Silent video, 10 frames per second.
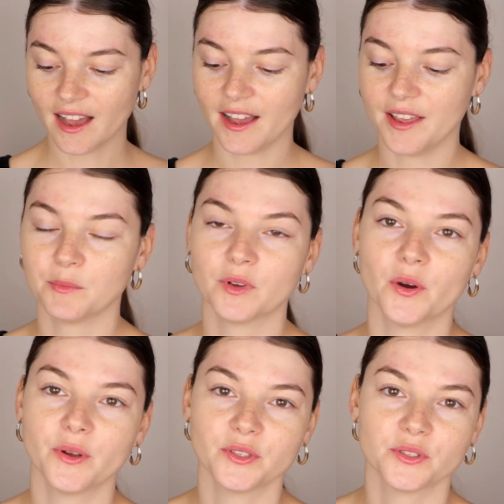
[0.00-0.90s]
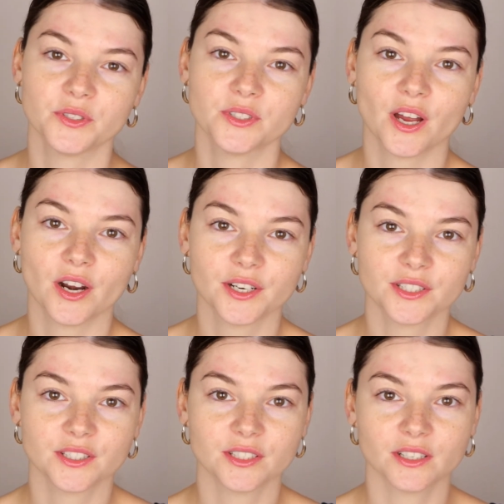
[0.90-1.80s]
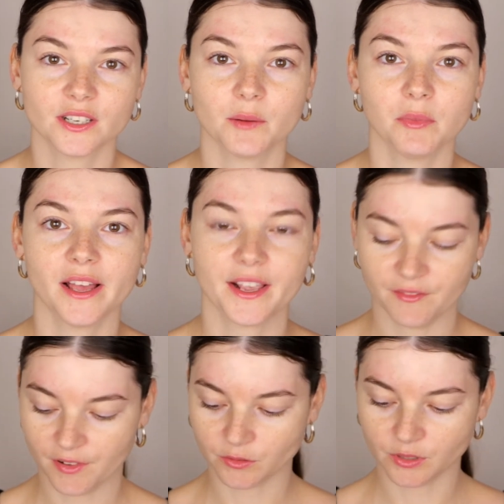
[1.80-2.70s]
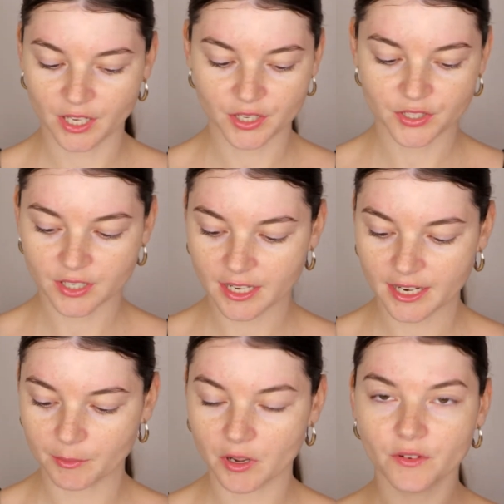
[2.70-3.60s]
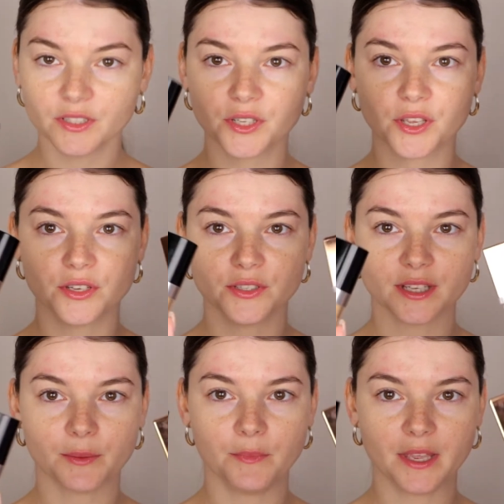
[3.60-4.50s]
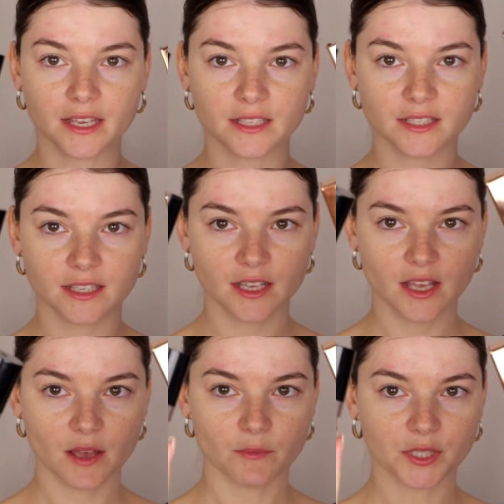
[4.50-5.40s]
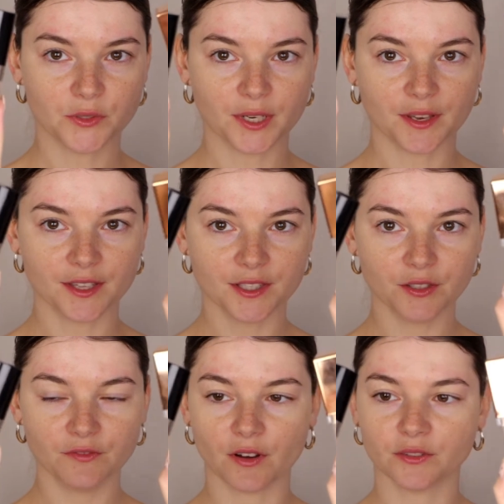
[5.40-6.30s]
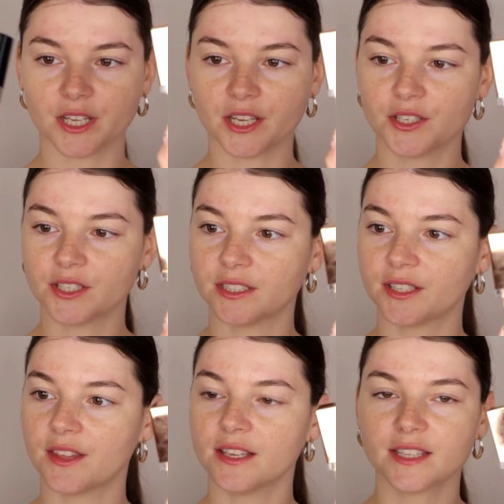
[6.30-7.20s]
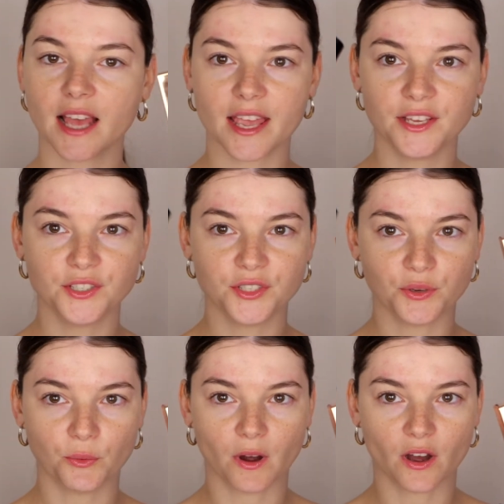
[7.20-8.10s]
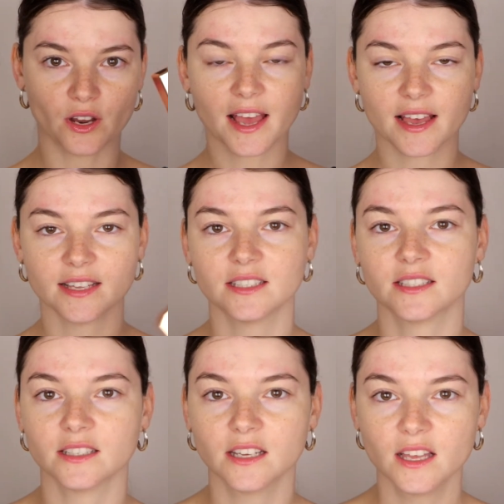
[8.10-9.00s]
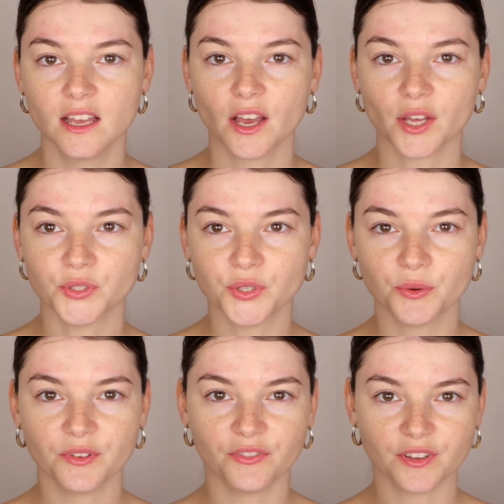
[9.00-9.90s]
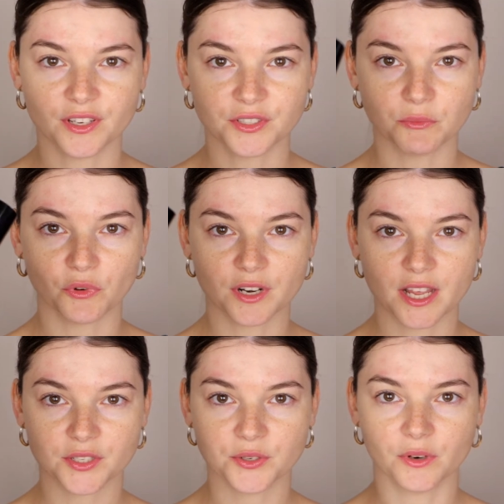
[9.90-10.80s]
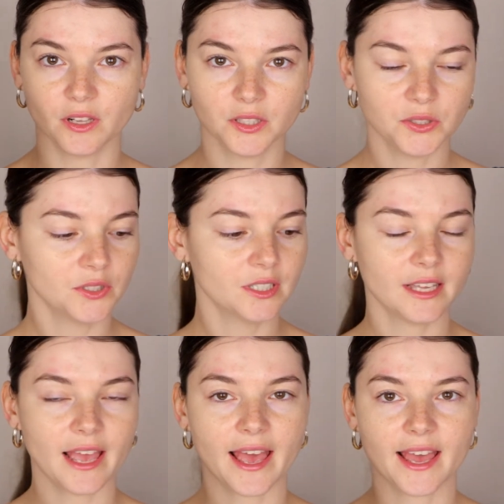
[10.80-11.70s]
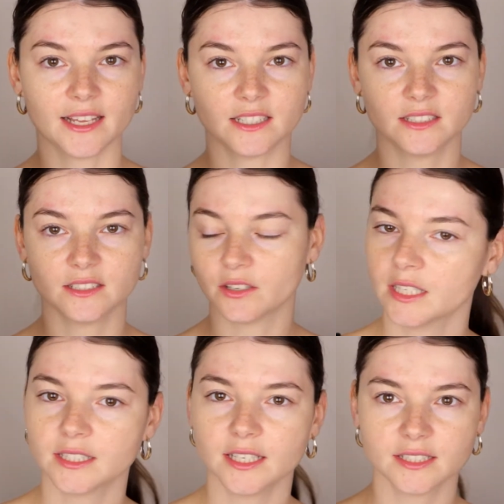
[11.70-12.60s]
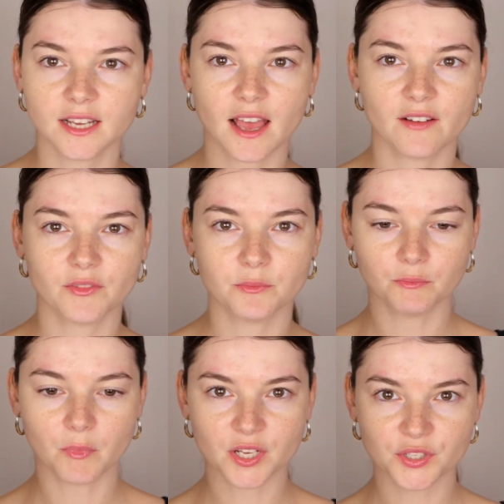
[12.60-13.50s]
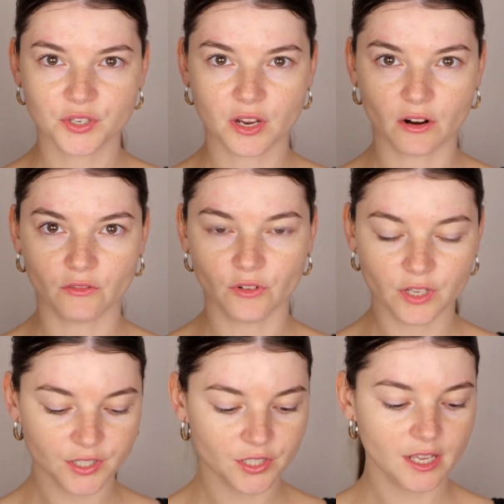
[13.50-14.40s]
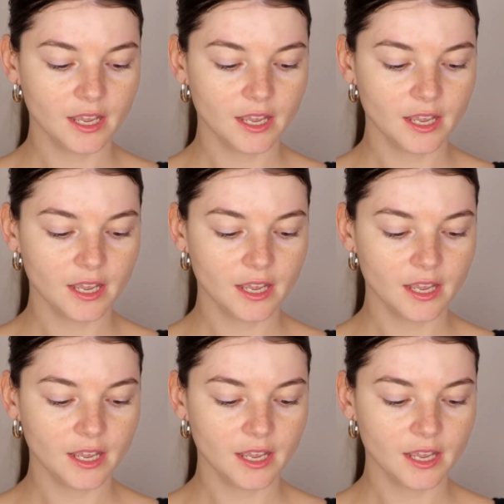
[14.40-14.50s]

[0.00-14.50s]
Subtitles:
I'm going to start applying foundation, and I'm going to use a mix between these two foundations. This HD1 has a dewy finish, a more natural look, and it doesn't have much coverage,